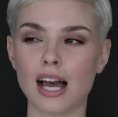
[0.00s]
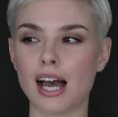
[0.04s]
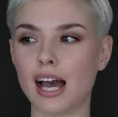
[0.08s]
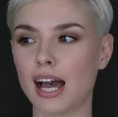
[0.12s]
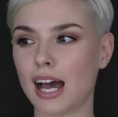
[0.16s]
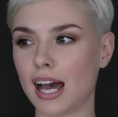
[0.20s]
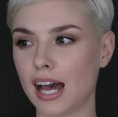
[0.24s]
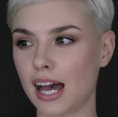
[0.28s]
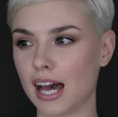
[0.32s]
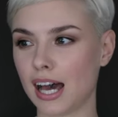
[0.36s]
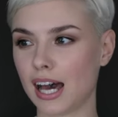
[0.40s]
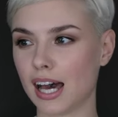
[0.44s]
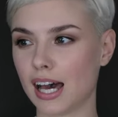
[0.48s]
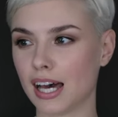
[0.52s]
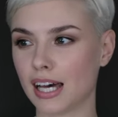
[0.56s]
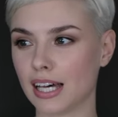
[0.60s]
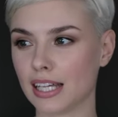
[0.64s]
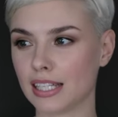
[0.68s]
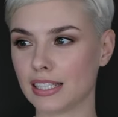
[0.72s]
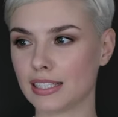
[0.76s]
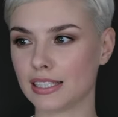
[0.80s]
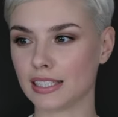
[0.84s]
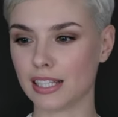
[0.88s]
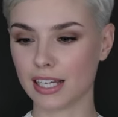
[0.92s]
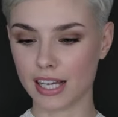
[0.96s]

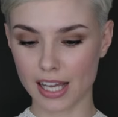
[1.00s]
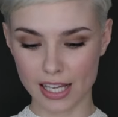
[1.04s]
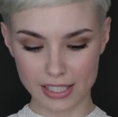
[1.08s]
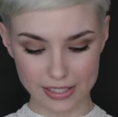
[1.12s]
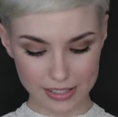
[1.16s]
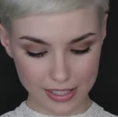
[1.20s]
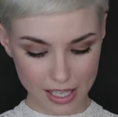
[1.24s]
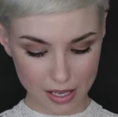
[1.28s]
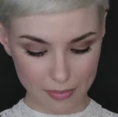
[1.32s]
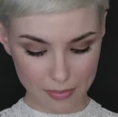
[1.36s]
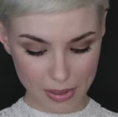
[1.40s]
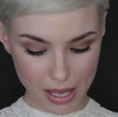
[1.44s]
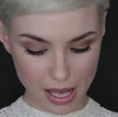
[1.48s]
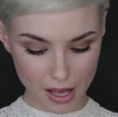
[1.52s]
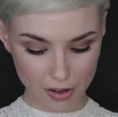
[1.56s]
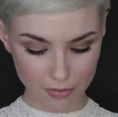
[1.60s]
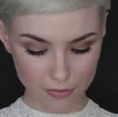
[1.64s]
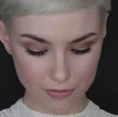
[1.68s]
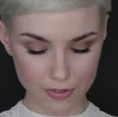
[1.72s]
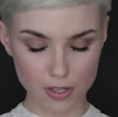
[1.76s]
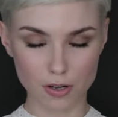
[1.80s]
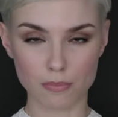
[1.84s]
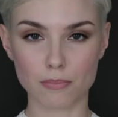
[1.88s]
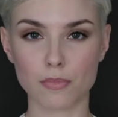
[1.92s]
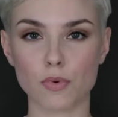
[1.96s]
and it's come out
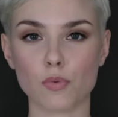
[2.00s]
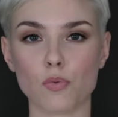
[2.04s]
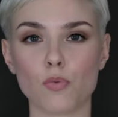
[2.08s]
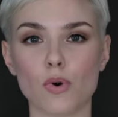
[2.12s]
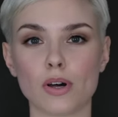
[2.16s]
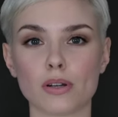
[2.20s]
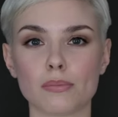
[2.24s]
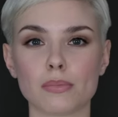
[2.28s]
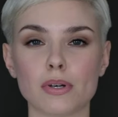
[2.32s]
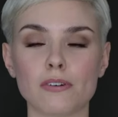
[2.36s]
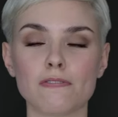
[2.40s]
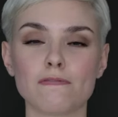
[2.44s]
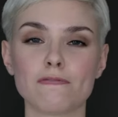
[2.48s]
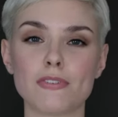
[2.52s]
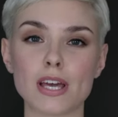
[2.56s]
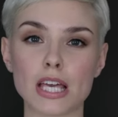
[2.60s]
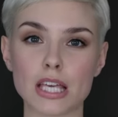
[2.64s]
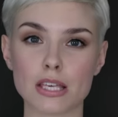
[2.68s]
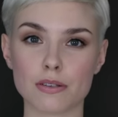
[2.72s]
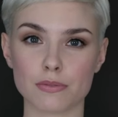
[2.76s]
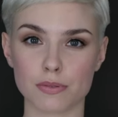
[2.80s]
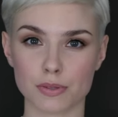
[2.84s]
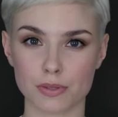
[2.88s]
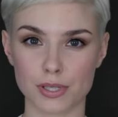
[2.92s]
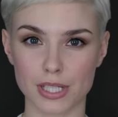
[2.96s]
from one of my
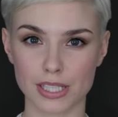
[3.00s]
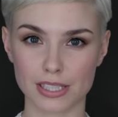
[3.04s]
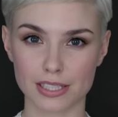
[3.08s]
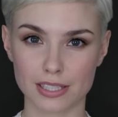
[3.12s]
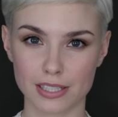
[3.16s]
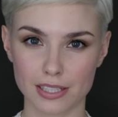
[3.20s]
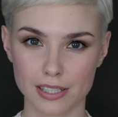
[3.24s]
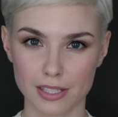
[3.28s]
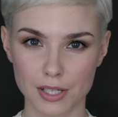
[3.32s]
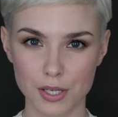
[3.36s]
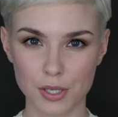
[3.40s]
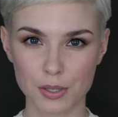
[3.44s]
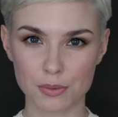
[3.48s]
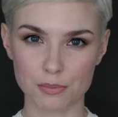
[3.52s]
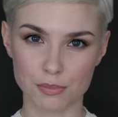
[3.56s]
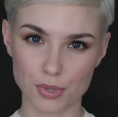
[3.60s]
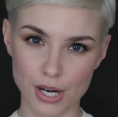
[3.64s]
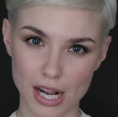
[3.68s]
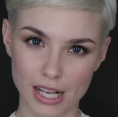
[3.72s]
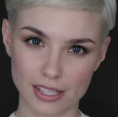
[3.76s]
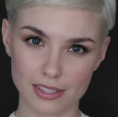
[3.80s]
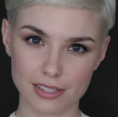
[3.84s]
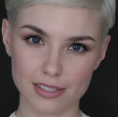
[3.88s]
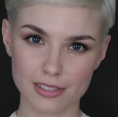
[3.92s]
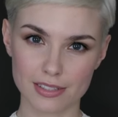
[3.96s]
favorite
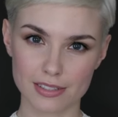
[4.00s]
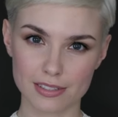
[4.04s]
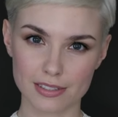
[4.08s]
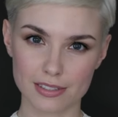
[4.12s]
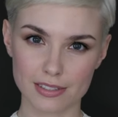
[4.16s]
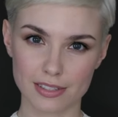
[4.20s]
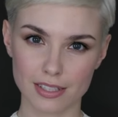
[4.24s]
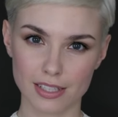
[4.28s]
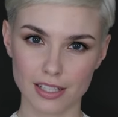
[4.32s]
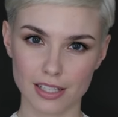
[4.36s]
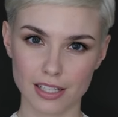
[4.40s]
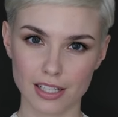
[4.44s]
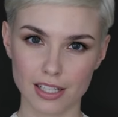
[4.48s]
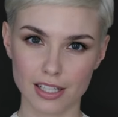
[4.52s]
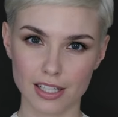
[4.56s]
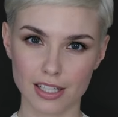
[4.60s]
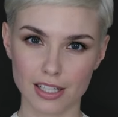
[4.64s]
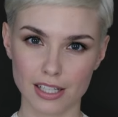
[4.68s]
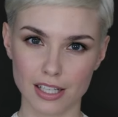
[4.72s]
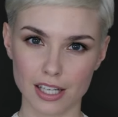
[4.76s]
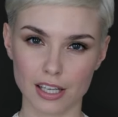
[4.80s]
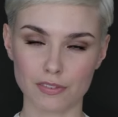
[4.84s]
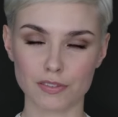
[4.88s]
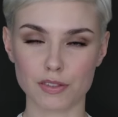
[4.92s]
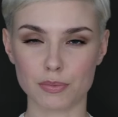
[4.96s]
brands.
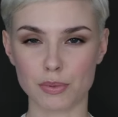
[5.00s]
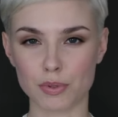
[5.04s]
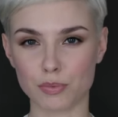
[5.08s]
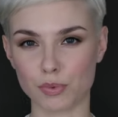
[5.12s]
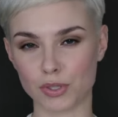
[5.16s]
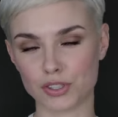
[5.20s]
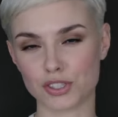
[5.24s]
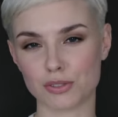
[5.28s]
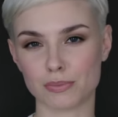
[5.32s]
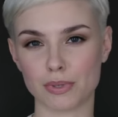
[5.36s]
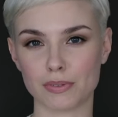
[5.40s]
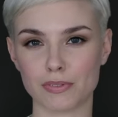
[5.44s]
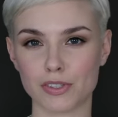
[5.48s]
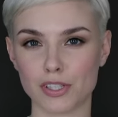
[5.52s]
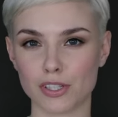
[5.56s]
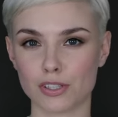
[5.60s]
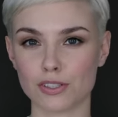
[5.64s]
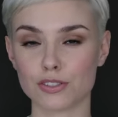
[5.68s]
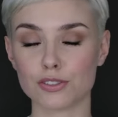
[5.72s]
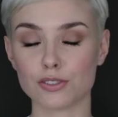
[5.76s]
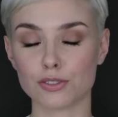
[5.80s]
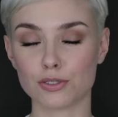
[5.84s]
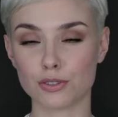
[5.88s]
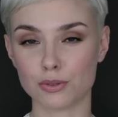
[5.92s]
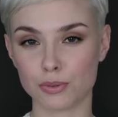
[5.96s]
If you've been watching my
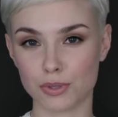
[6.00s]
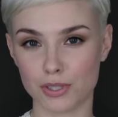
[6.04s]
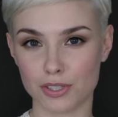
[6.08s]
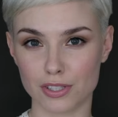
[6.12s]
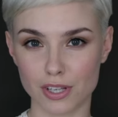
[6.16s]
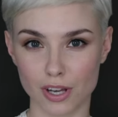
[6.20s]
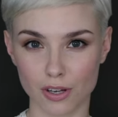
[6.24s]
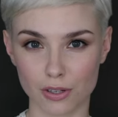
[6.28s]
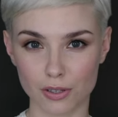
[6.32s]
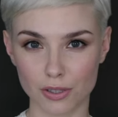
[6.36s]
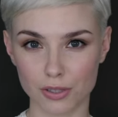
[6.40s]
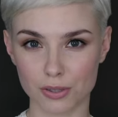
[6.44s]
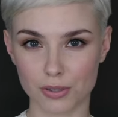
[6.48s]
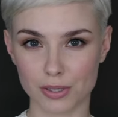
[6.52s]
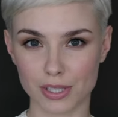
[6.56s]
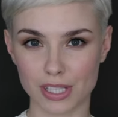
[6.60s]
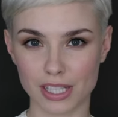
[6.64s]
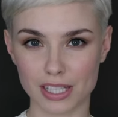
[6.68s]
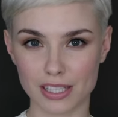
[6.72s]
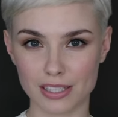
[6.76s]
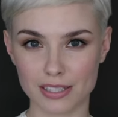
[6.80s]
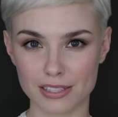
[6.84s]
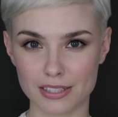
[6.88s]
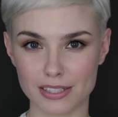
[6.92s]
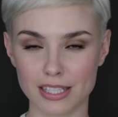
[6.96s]
videos, you would know who it
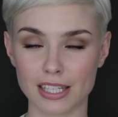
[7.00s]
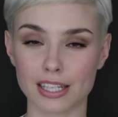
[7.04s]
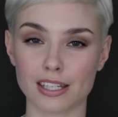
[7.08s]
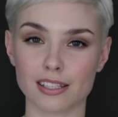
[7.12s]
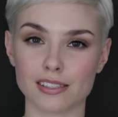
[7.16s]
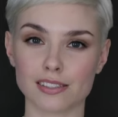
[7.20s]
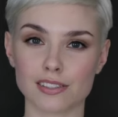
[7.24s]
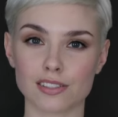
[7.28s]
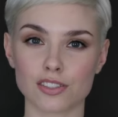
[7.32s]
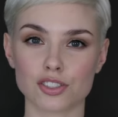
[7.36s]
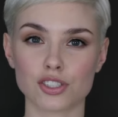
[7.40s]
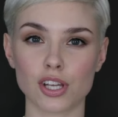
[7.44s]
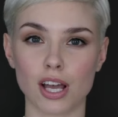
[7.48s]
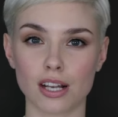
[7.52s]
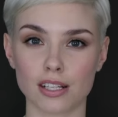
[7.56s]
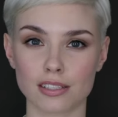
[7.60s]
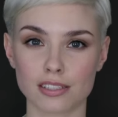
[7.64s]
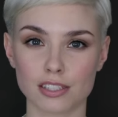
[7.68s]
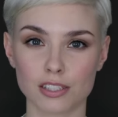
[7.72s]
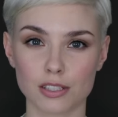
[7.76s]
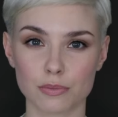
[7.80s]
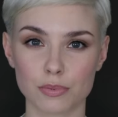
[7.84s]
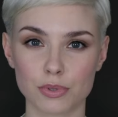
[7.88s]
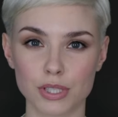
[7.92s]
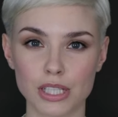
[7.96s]
is. It's Charlotte
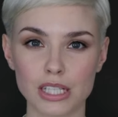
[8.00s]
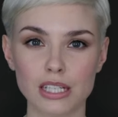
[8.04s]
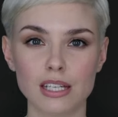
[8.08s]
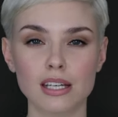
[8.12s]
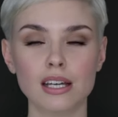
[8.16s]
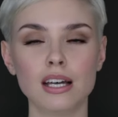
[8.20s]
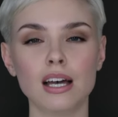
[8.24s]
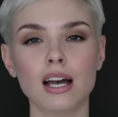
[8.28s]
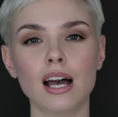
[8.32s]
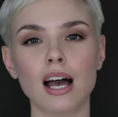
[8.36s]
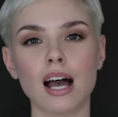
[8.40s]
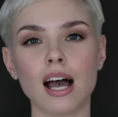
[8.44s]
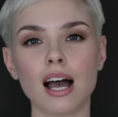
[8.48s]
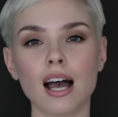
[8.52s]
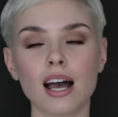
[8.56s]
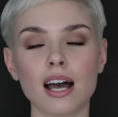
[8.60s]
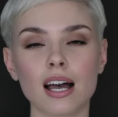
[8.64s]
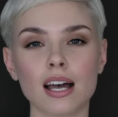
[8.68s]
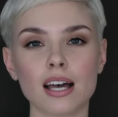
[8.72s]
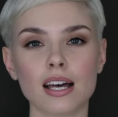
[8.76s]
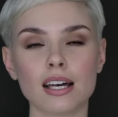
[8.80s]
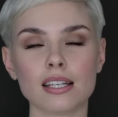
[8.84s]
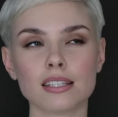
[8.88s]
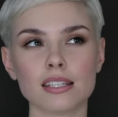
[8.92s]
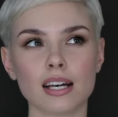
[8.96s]
Tilbury,
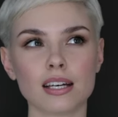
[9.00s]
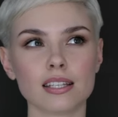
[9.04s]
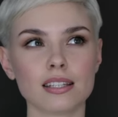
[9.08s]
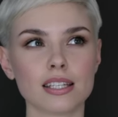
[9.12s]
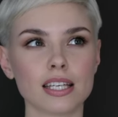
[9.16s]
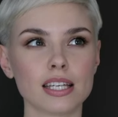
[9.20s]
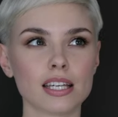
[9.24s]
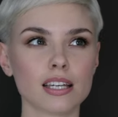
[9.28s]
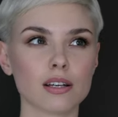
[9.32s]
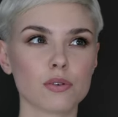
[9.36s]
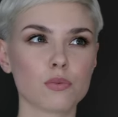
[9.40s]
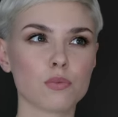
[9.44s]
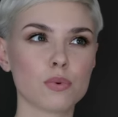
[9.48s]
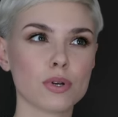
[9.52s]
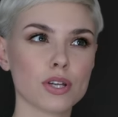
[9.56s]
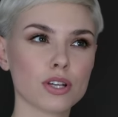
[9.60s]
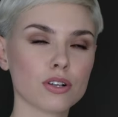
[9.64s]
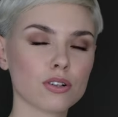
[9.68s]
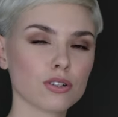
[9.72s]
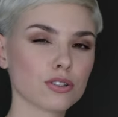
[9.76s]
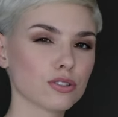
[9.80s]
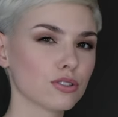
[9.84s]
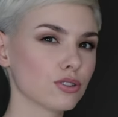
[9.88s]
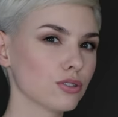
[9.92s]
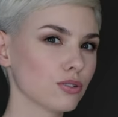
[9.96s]
and I think a
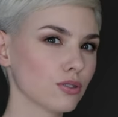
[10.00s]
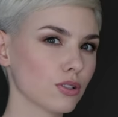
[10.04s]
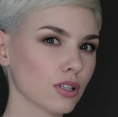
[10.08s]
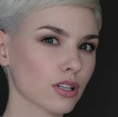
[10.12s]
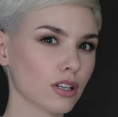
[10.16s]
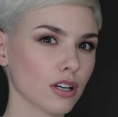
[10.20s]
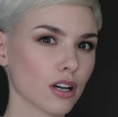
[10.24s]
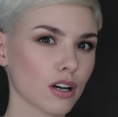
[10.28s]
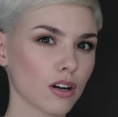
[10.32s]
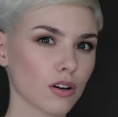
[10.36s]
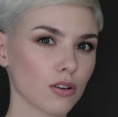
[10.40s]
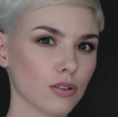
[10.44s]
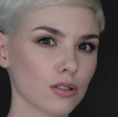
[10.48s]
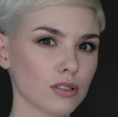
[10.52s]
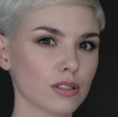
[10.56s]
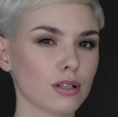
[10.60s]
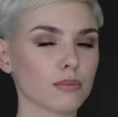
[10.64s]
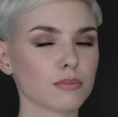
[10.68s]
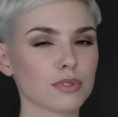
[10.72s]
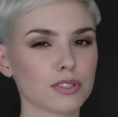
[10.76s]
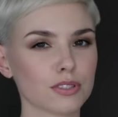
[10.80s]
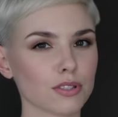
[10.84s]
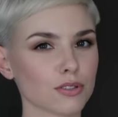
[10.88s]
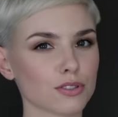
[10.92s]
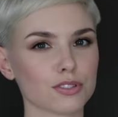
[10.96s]
week or two ago,
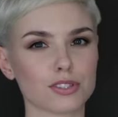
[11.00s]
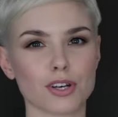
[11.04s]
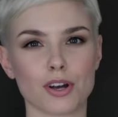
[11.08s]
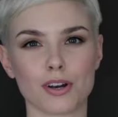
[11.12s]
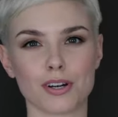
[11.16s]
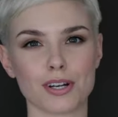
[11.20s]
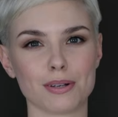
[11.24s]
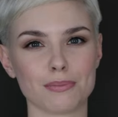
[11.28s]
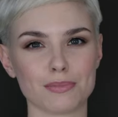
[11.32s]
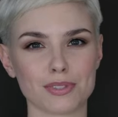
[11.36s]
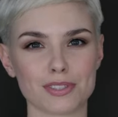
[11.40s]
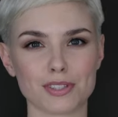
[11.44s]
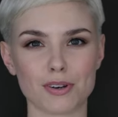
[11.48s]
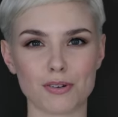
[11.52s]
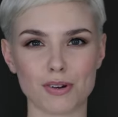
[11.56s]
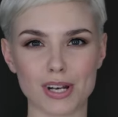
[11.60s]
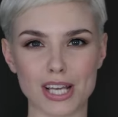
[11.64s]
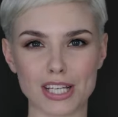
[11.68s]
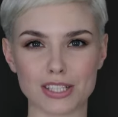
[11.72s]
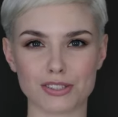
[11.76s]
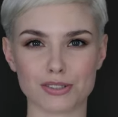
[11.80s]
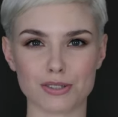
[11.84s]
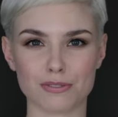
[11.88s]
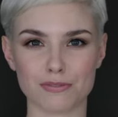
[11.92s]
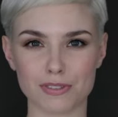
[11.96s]
I'm so sorry I'm so
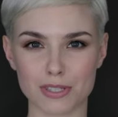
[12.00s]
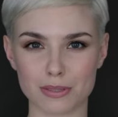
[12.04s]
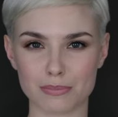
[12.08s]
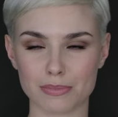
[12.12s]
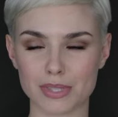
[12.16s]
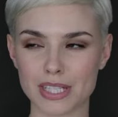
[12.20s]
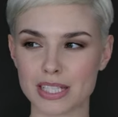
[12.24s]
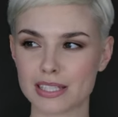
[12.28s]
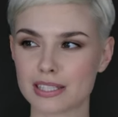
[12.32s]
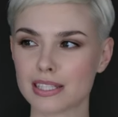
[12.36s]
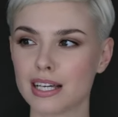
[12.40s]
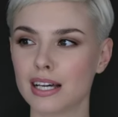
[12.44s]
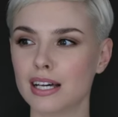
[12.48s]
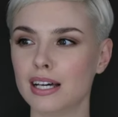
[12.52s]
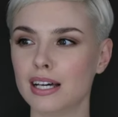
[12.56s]
late to film this,